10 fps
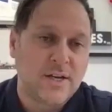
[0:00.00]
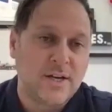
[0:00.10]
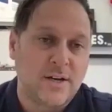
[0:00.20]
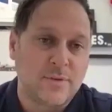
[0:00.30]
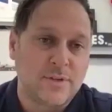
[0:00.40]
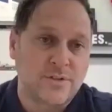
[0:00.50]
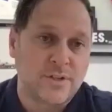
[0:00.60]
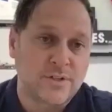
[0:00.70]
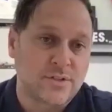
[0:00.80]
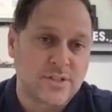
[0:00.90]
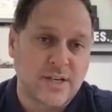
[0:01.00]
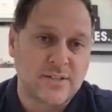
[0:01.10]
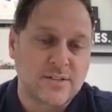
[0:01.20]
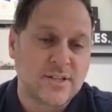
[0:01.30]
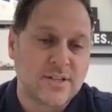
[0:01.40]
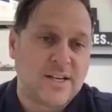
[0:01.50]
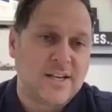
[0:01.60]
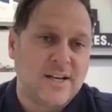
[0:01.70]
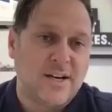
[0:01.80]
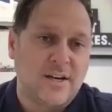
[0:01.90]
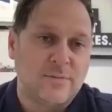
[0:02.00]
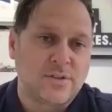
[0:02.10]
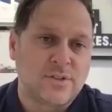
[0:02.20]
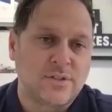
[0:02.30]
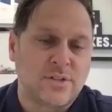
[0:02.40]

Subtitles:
in traditional sense. So